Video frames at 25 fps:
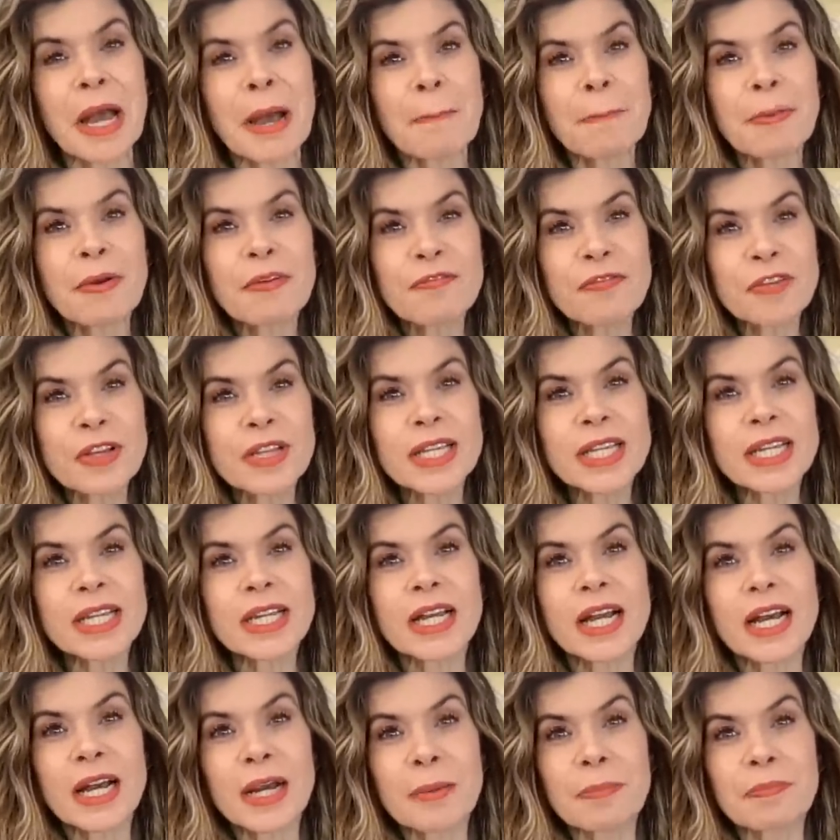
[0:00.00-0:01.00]
But really,
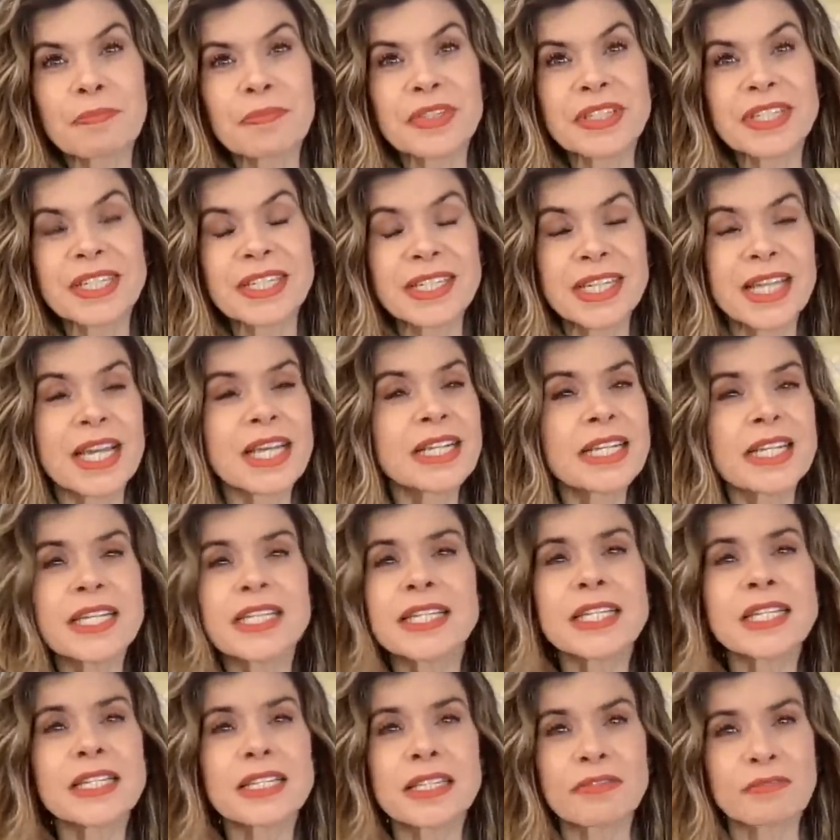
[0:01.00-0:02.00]

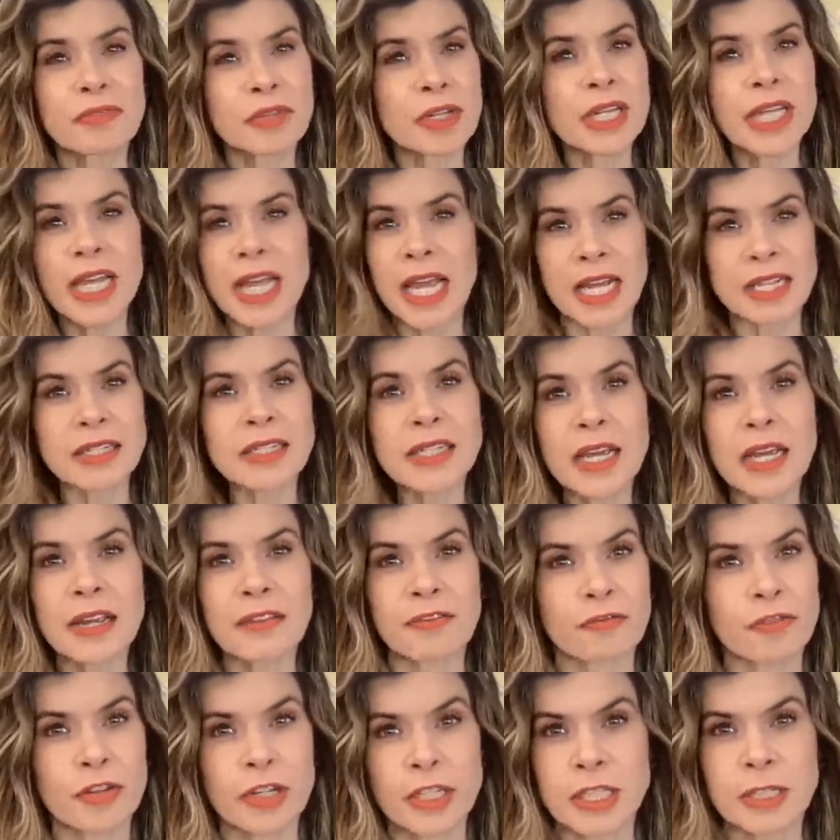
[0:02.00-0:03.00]
DeSantis is really
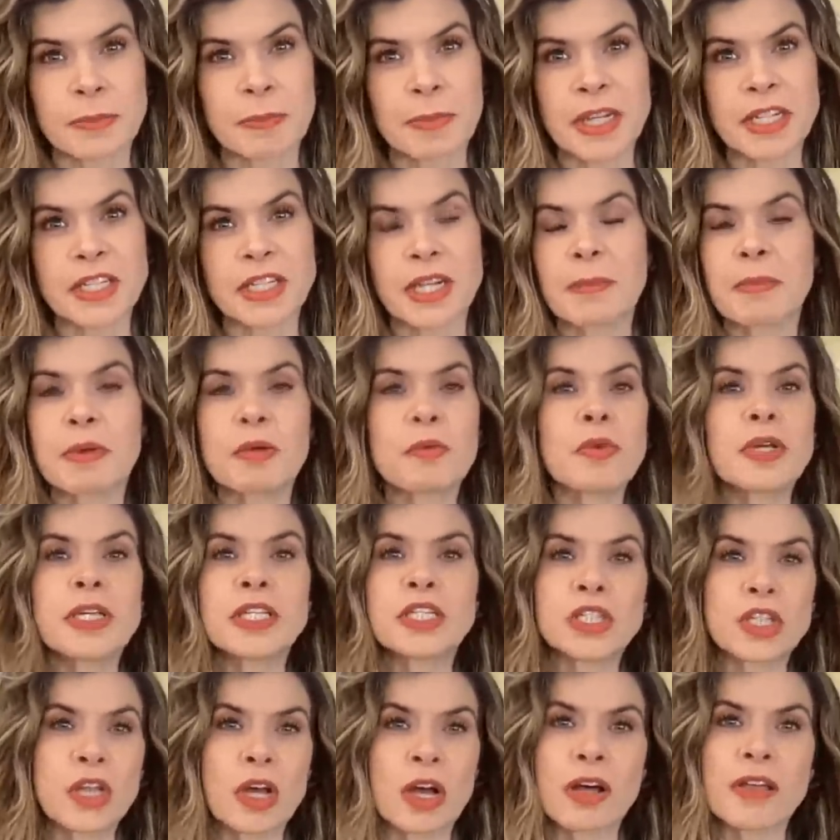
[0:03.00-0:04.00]
anti-free speech. I mean, we
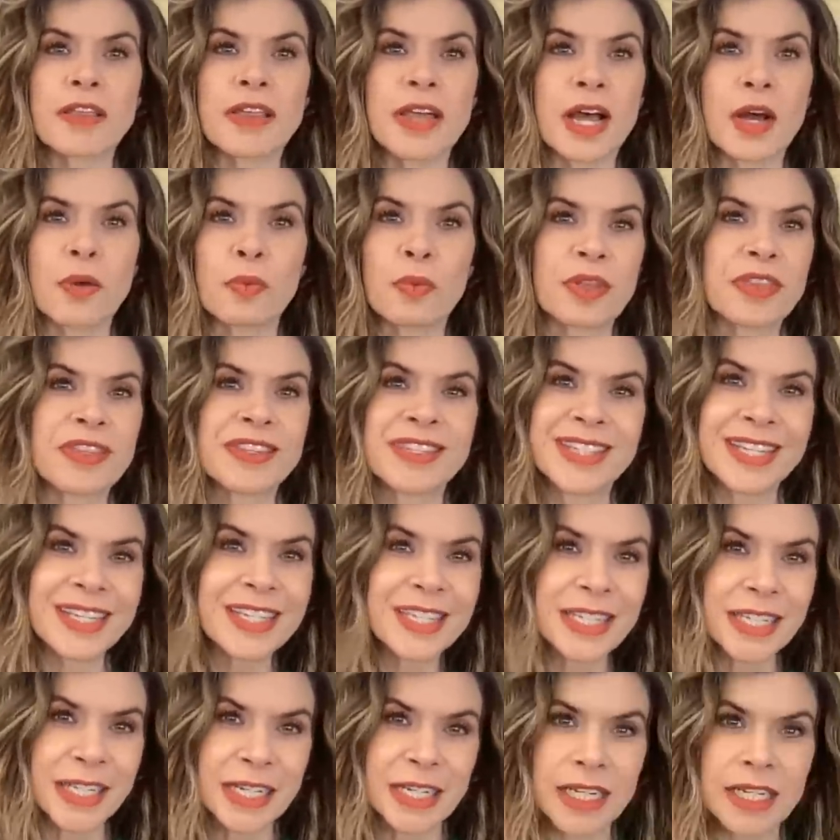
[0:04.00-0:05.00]
saw that with
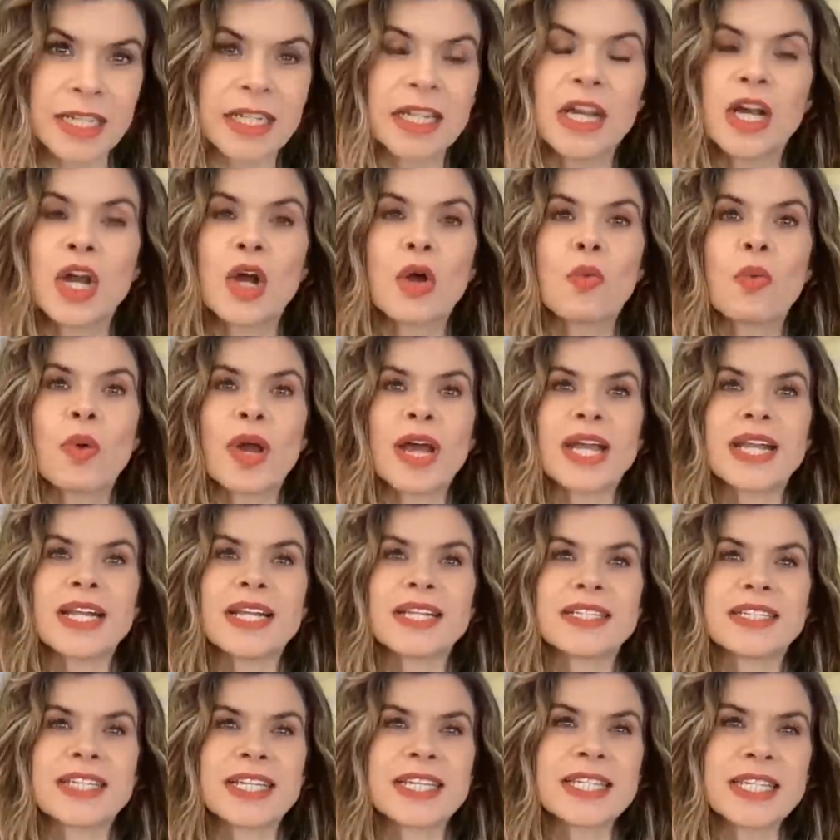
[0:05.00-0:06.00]
Disney when
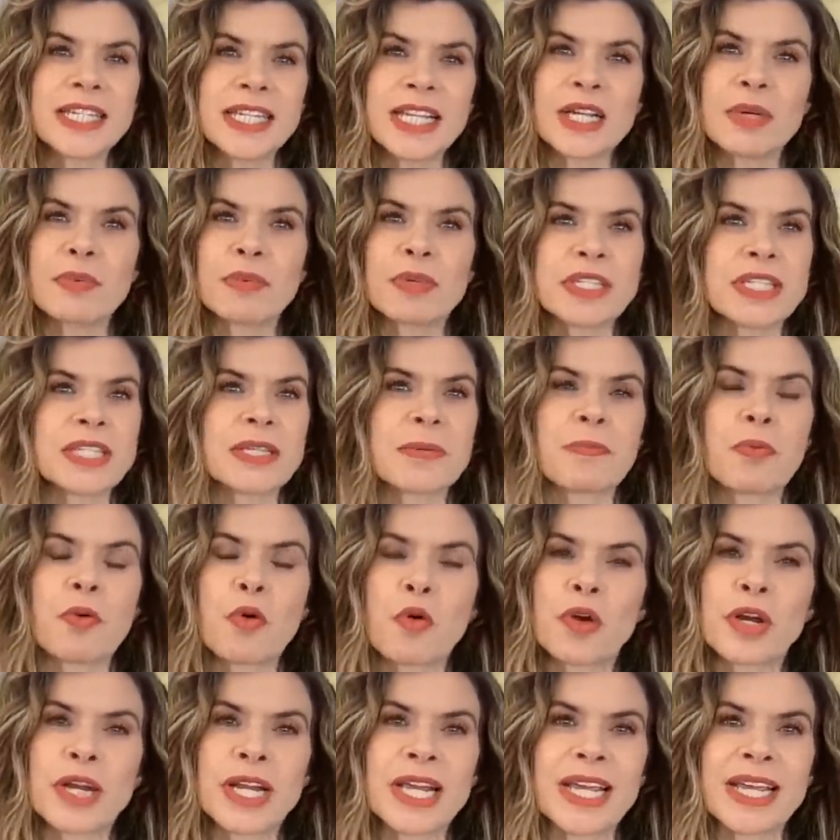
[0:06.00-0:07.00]
Disney was
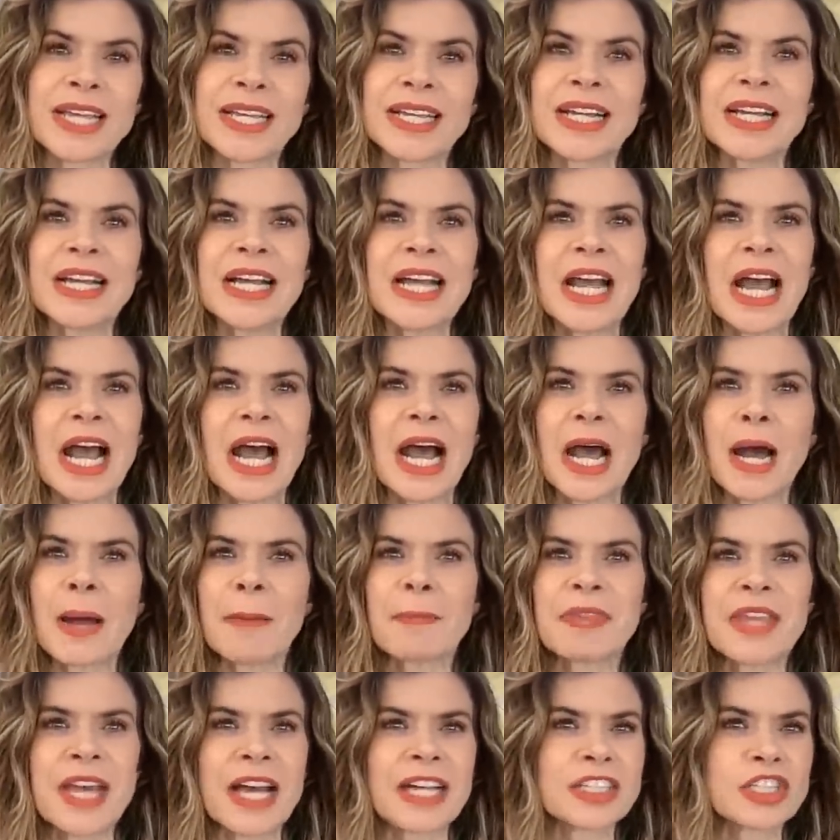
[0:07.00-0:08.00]
supporting
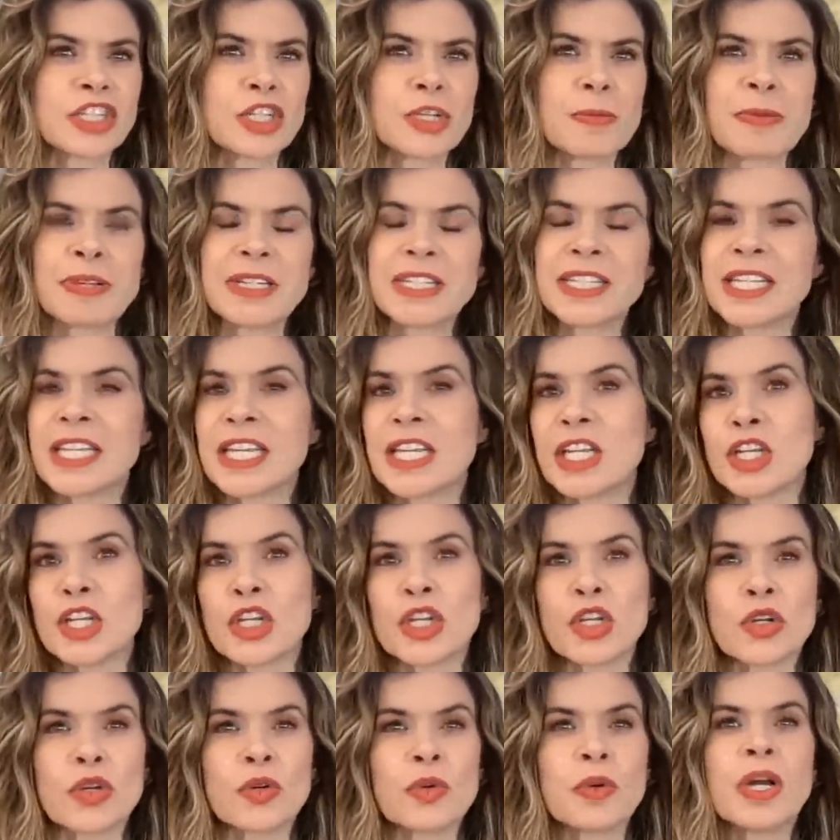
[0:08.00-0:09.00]
the
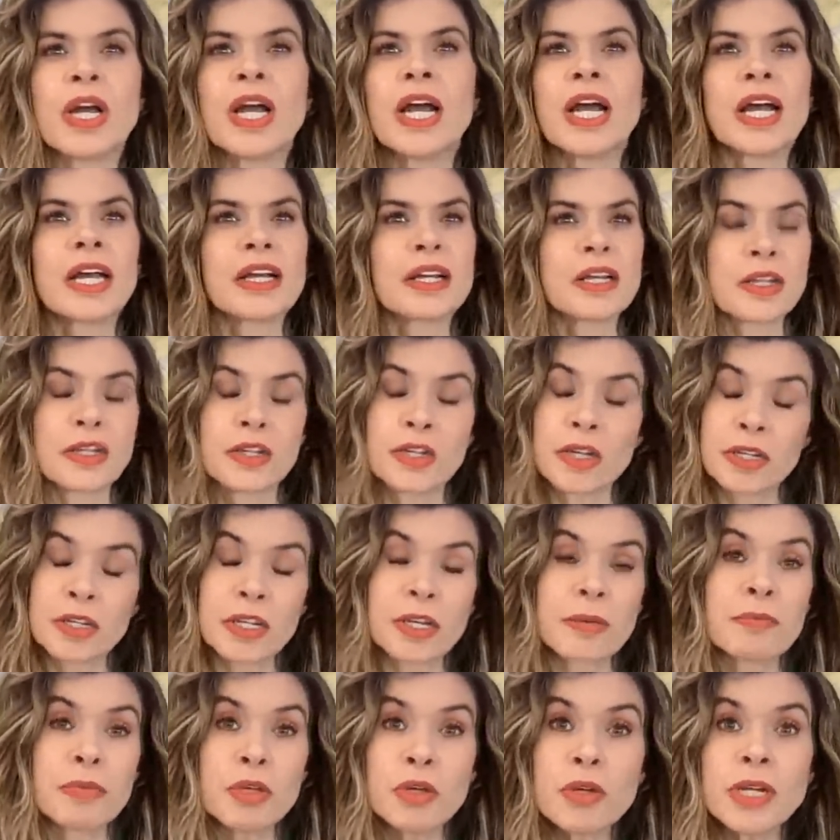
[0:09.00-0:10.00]
LGBTQ
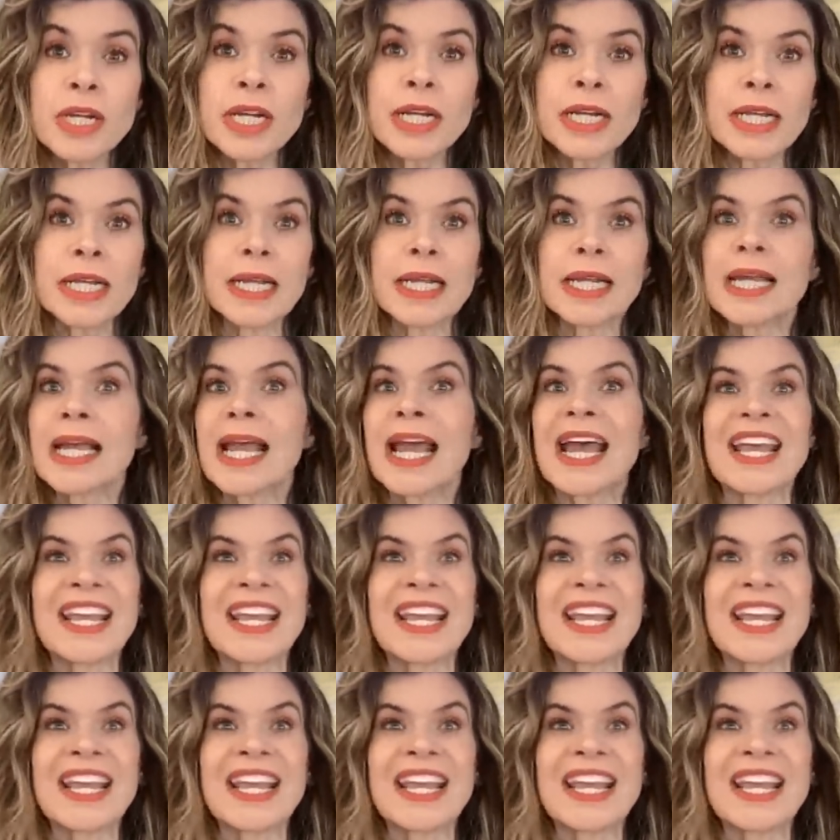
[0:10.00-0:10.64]
community.